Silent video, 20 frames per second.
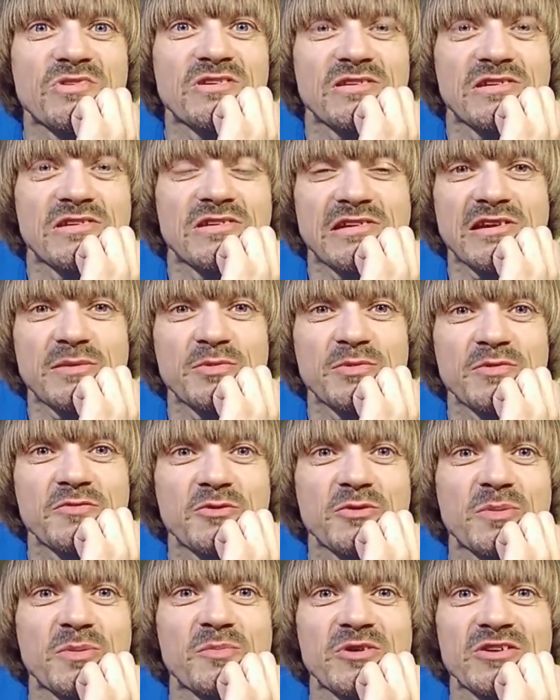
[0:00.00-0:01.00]
Can I perform
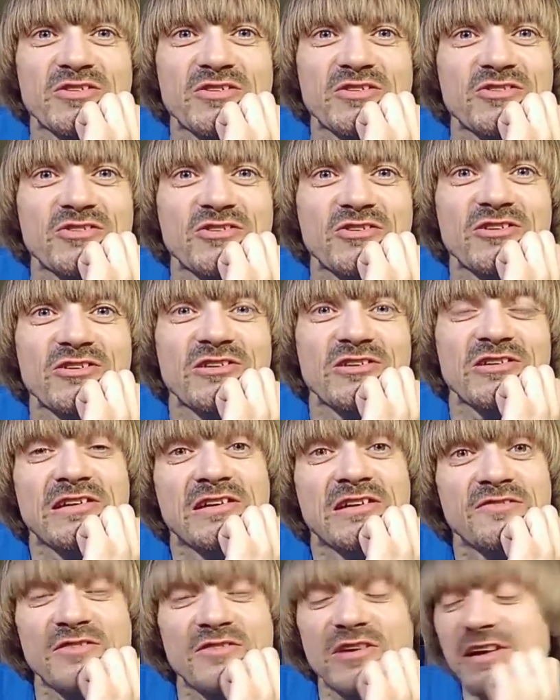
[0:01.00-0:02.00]
on my guitar?
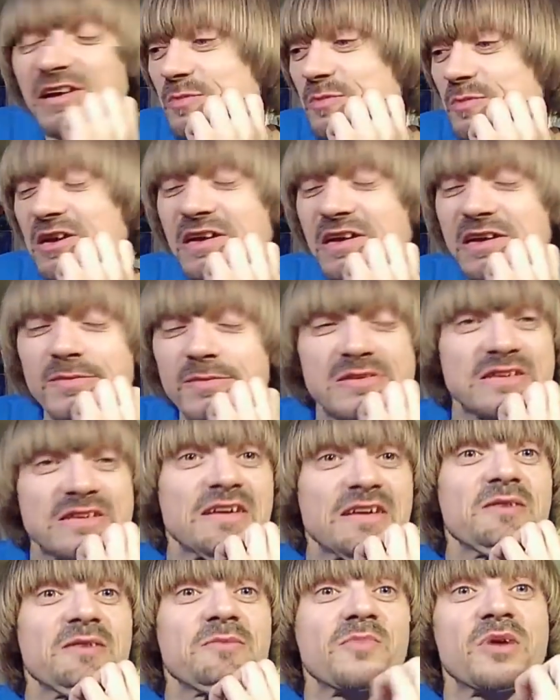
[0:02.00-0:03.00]
If I had my amp set
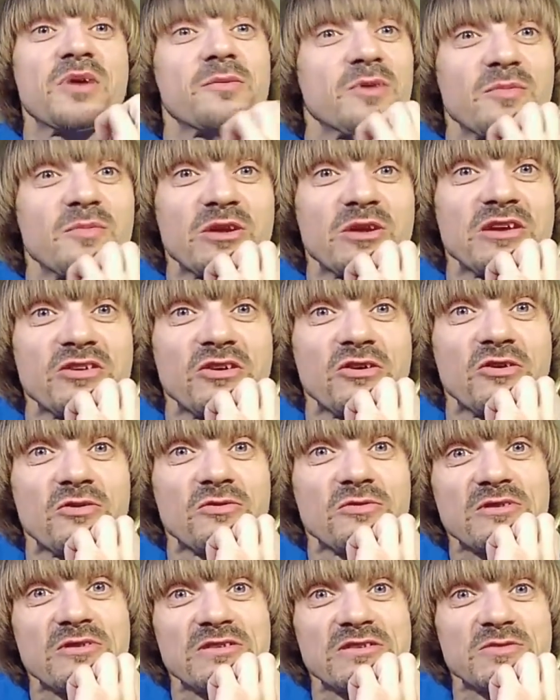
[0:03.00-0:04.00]
up, maybe, but I don't,
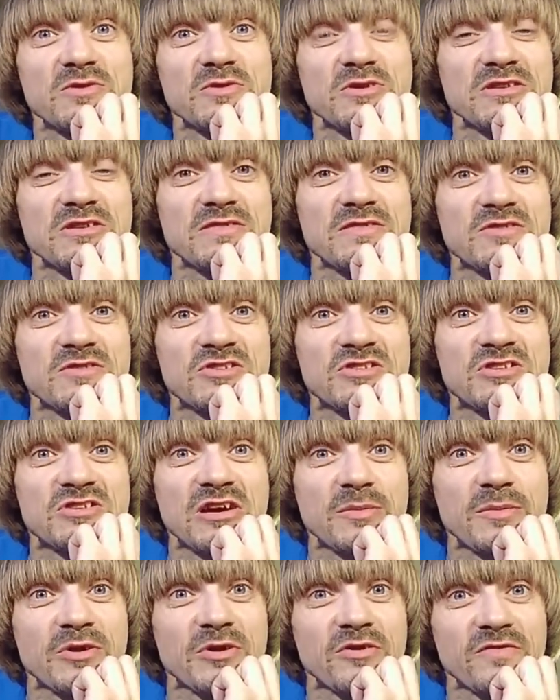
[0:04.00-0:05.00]
because we're gonna have to
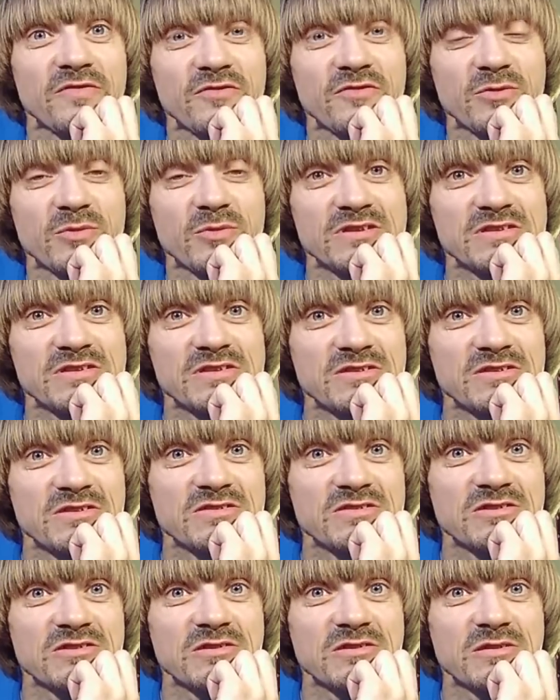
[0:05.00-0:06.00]
stop here in a few minutes
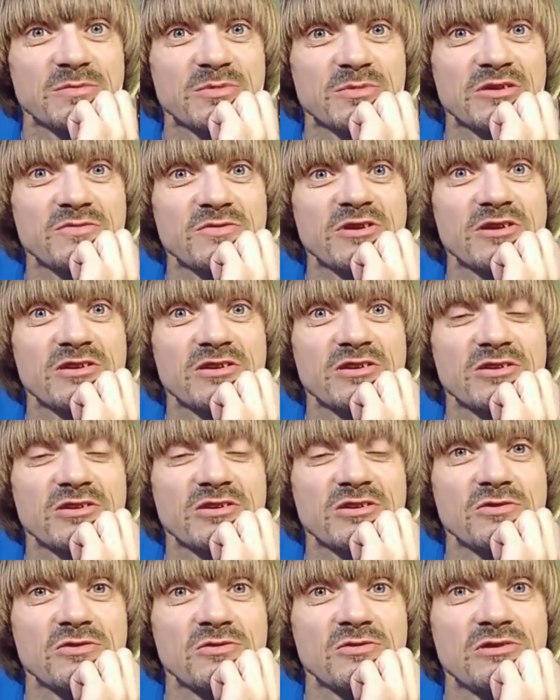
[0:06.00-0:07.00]
because I'm getting ready to
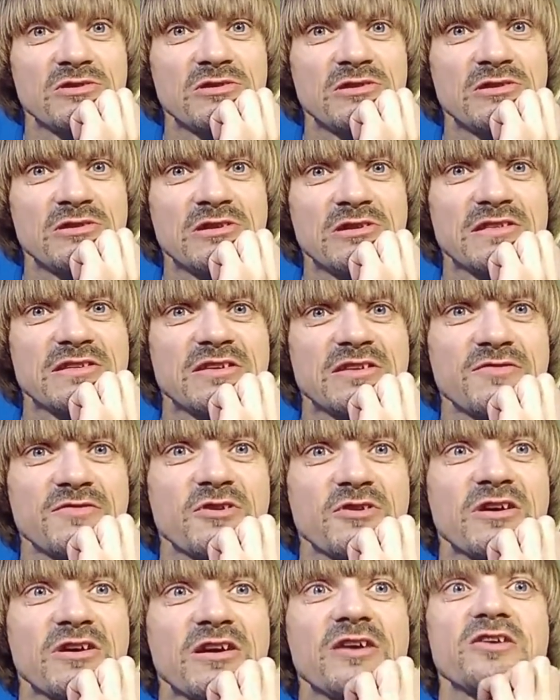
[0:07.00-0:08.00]
go. I think Niffer and
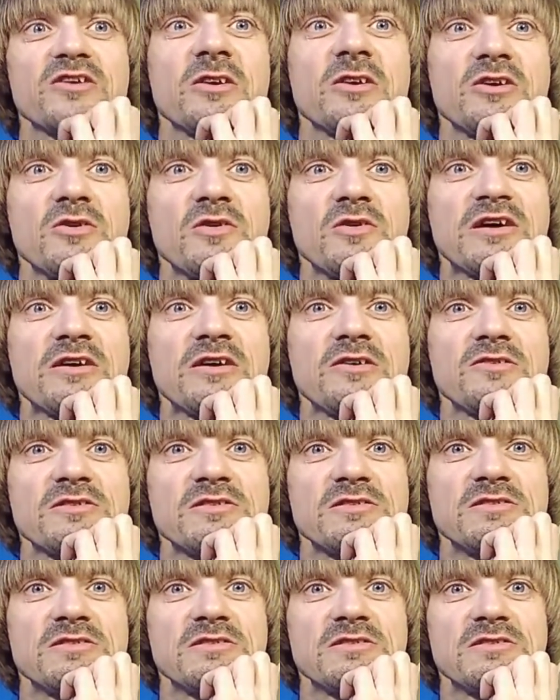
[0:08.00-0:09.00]
I are gonna go out
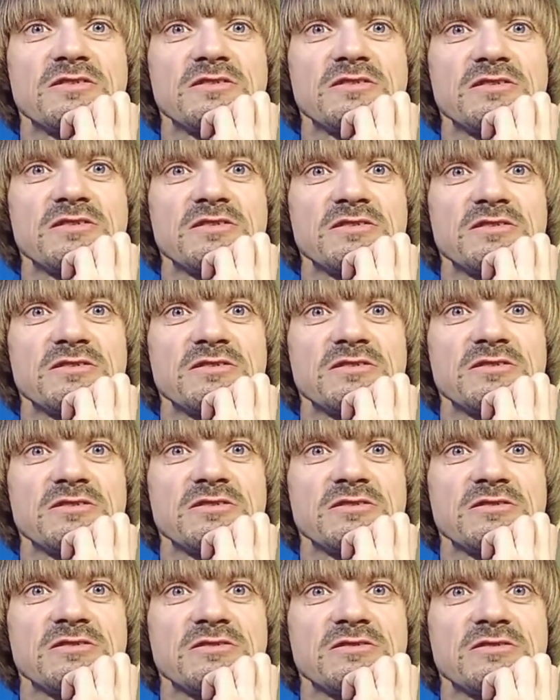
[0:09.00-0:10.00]
and
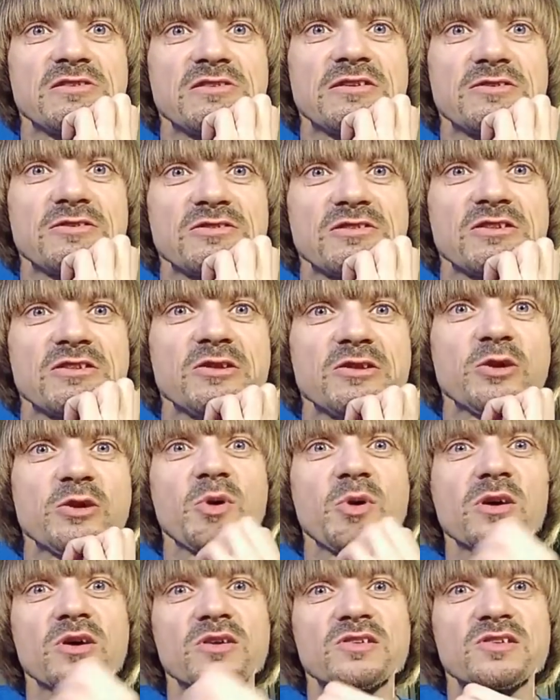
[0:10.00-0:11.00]
go down to the Glitter
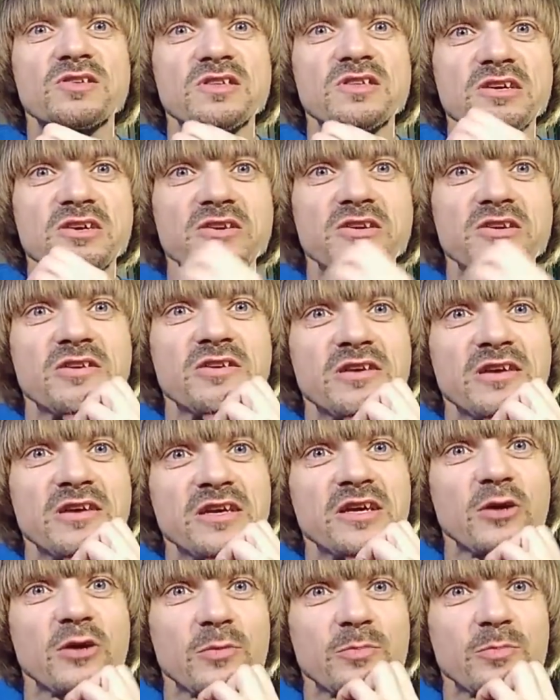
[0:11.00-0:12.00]
Box Theater
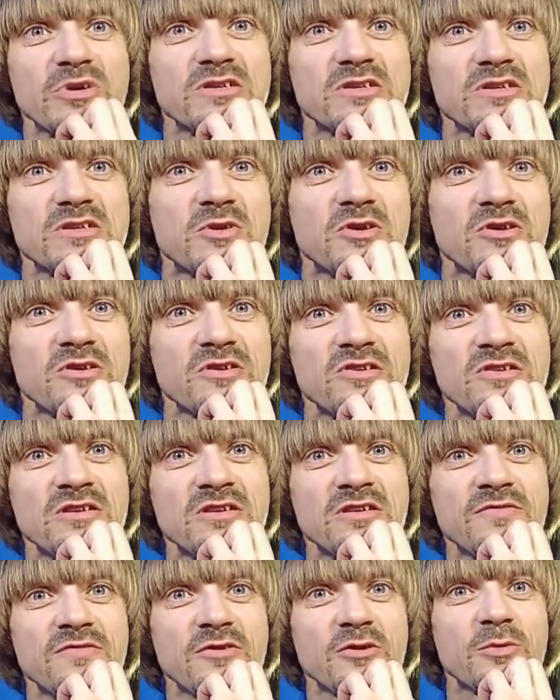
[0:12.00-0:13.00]
here in Pittsburgh.
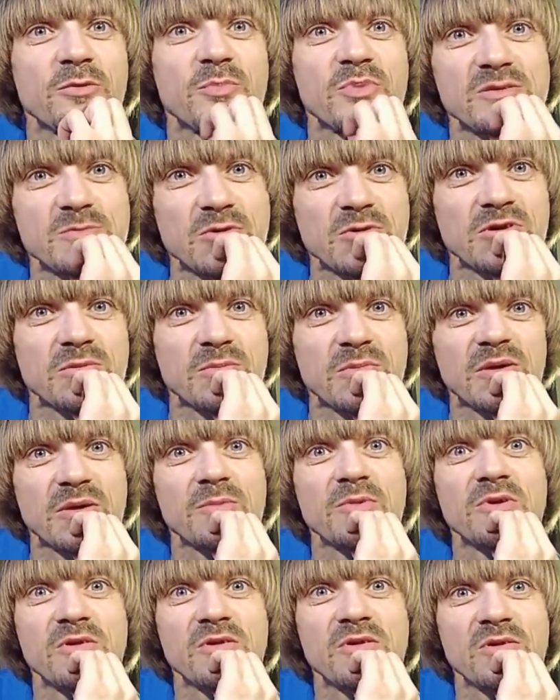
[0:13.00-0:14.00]
If you're in Pittsburgh,
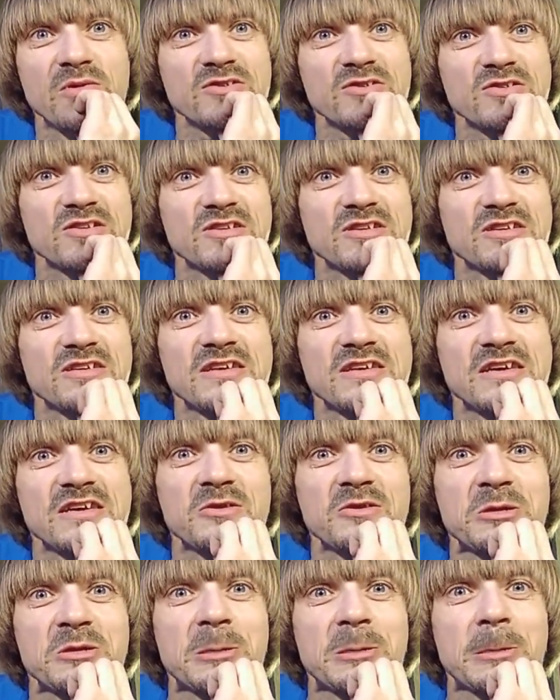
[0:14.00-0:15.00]
maybe I'll see you down
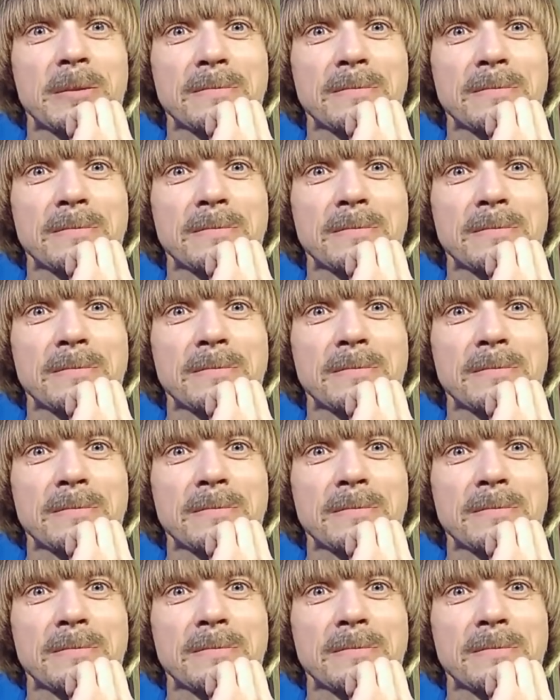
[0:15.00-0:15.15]
there.